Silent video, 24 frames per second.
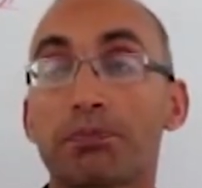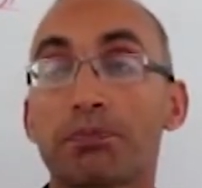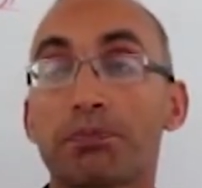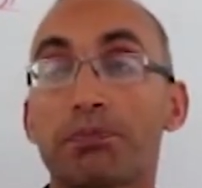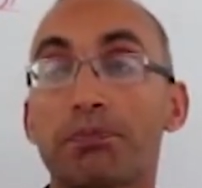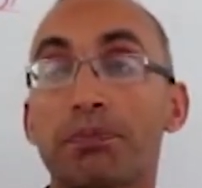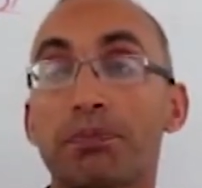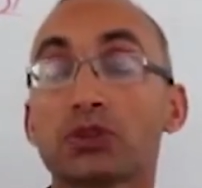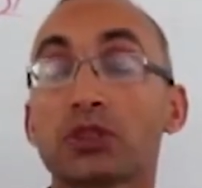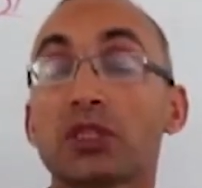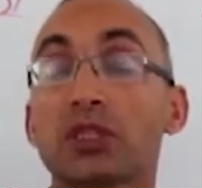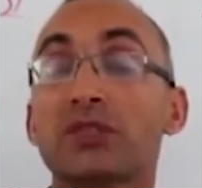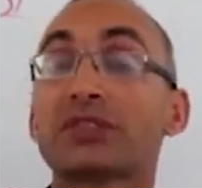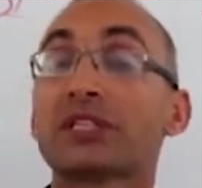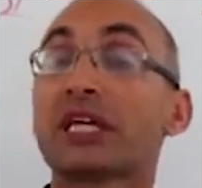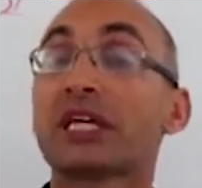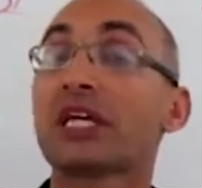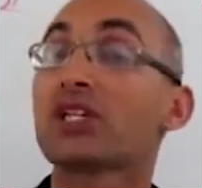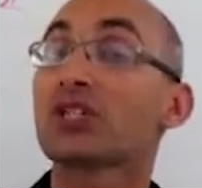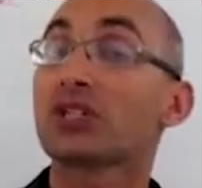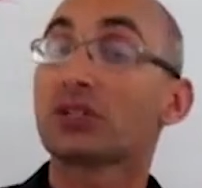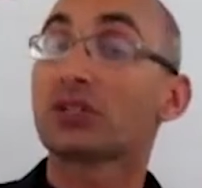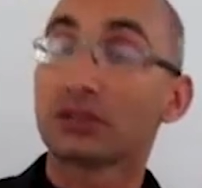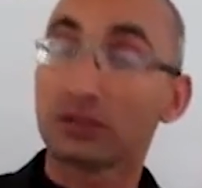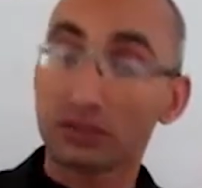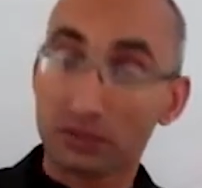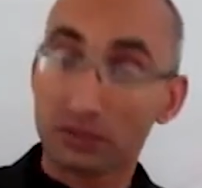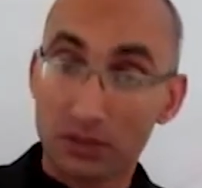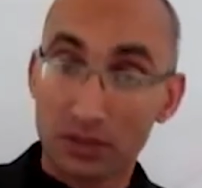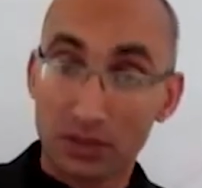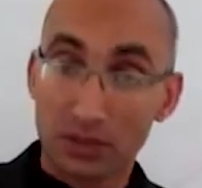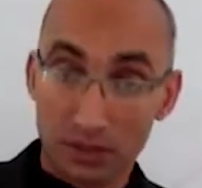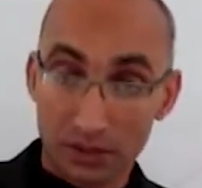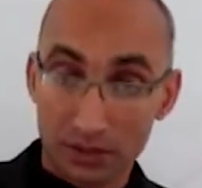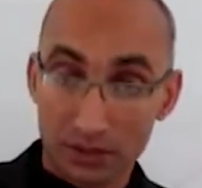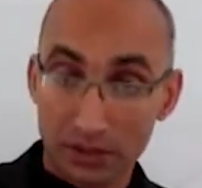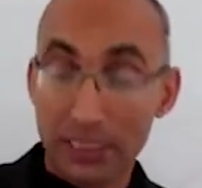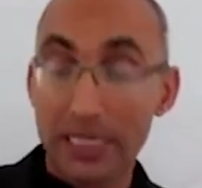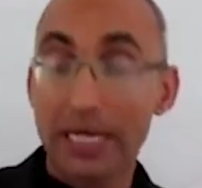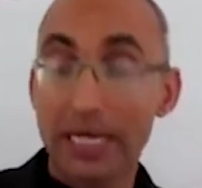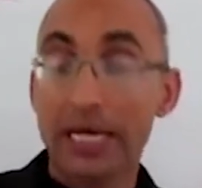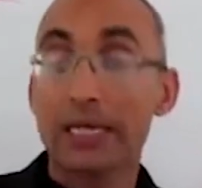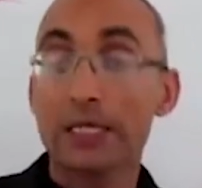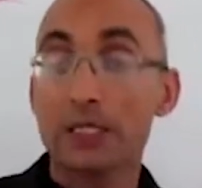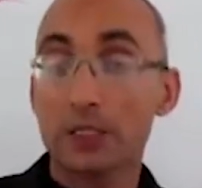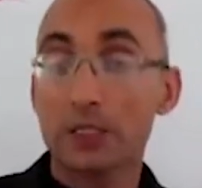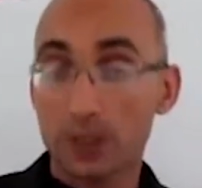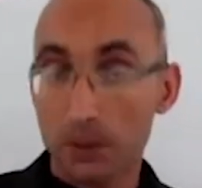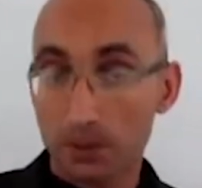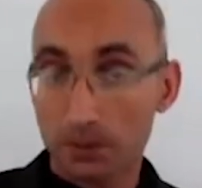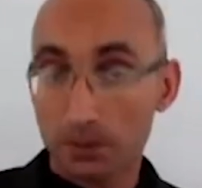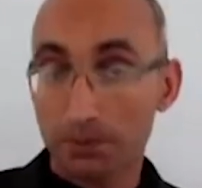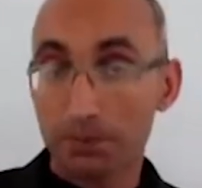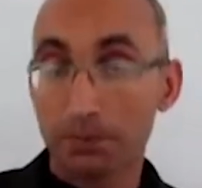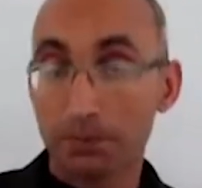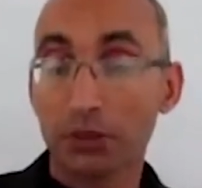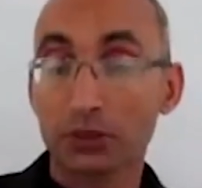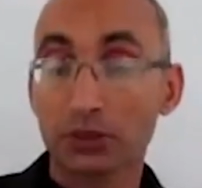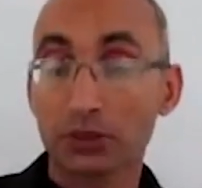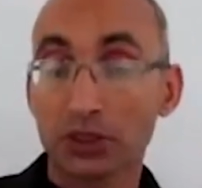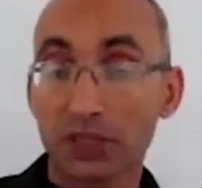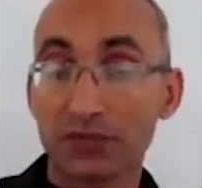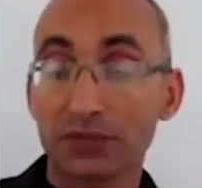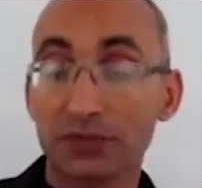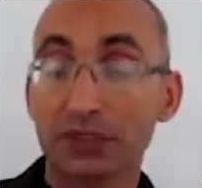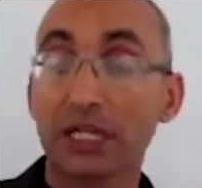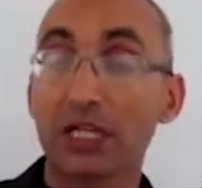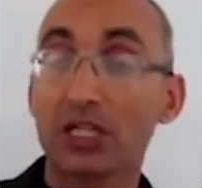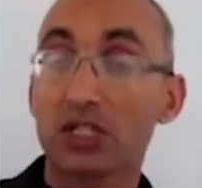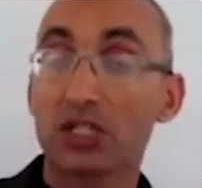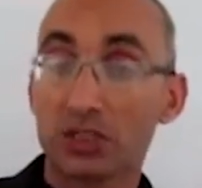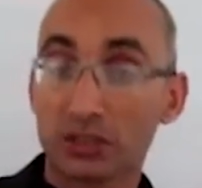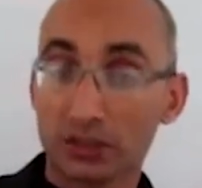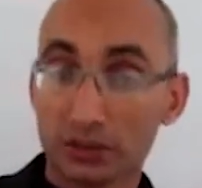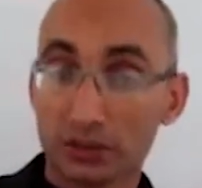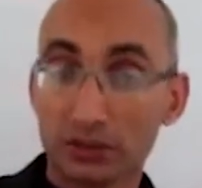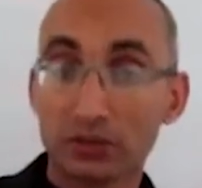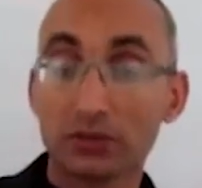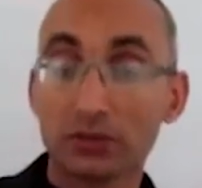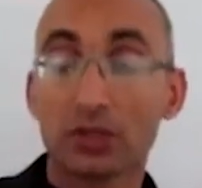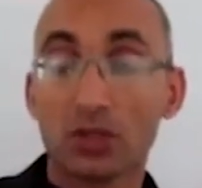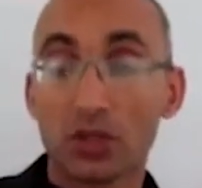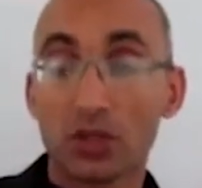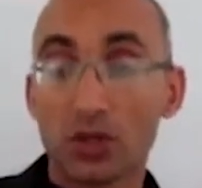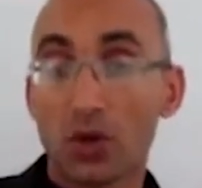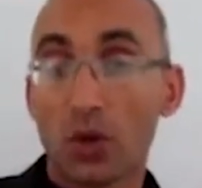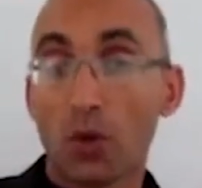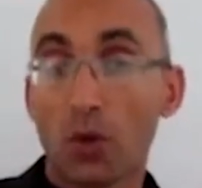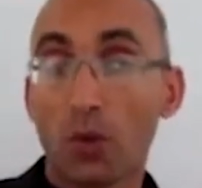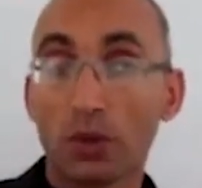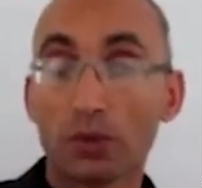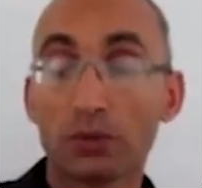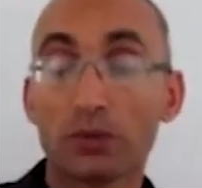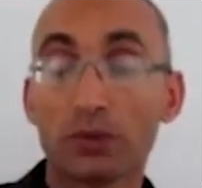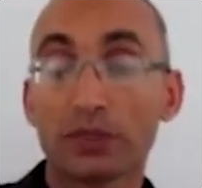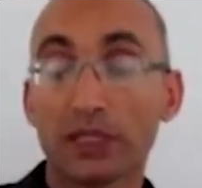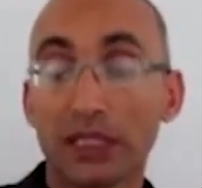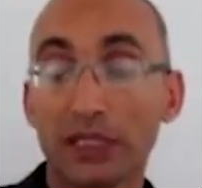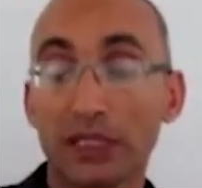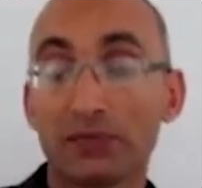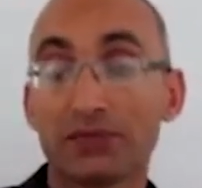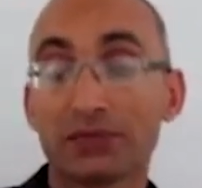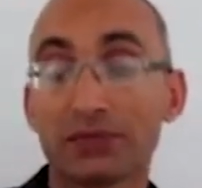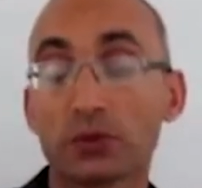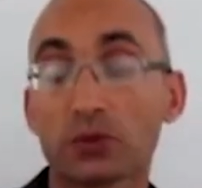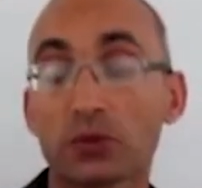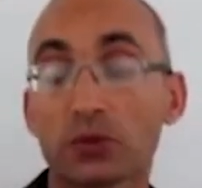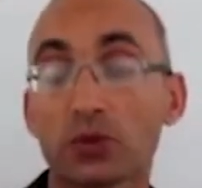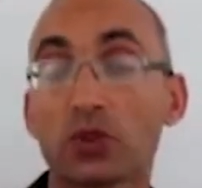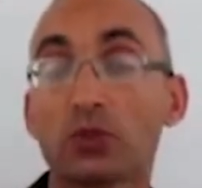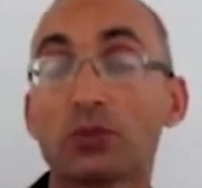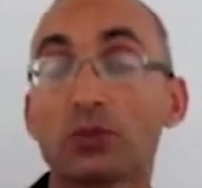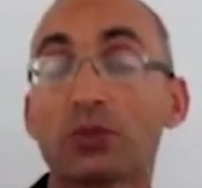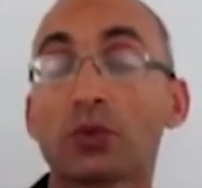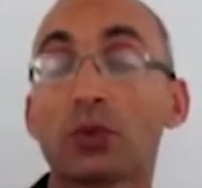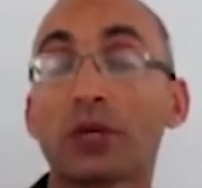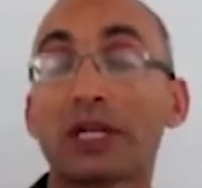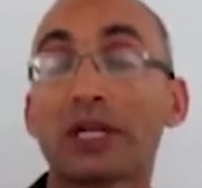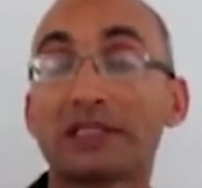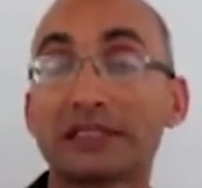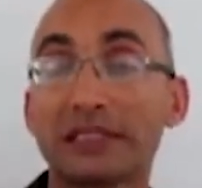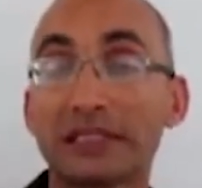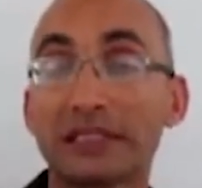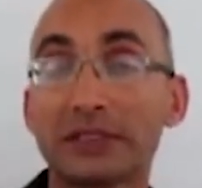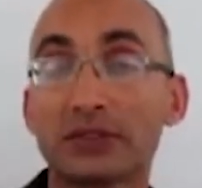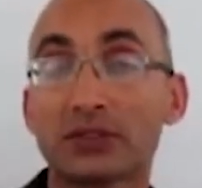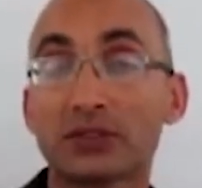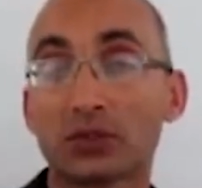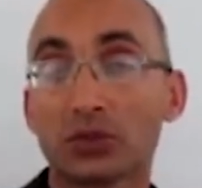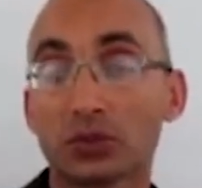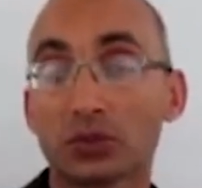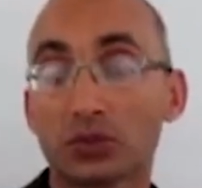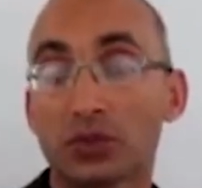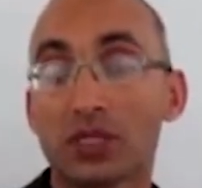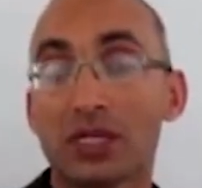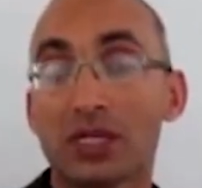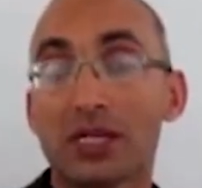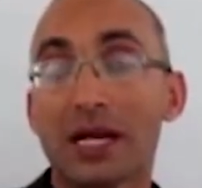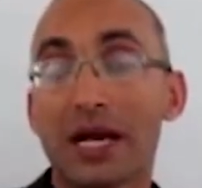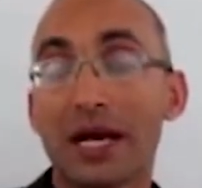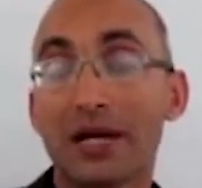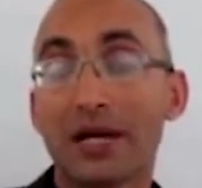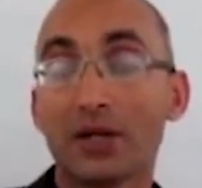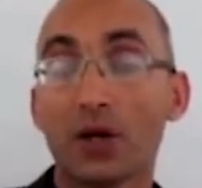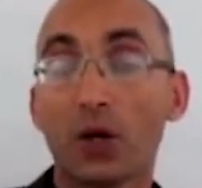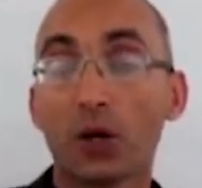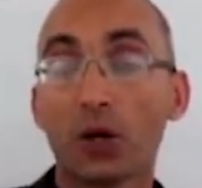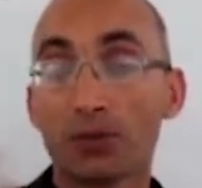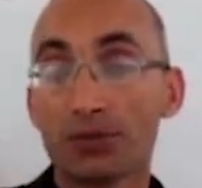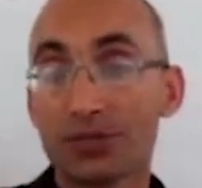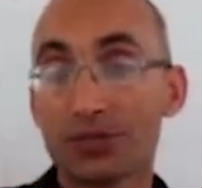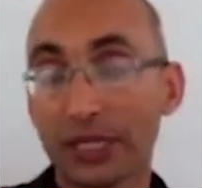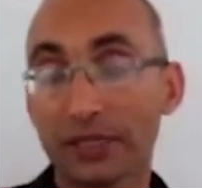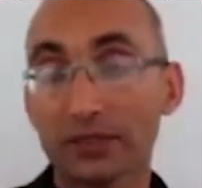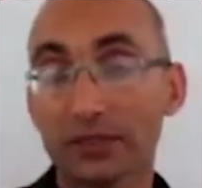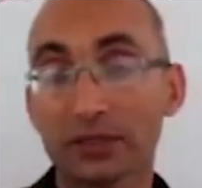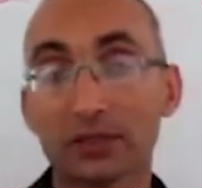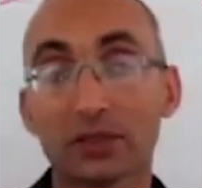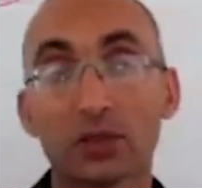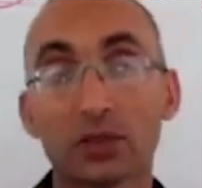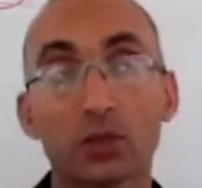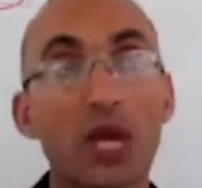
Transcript: personification, yes, personification, when we give certain human qualities to an object.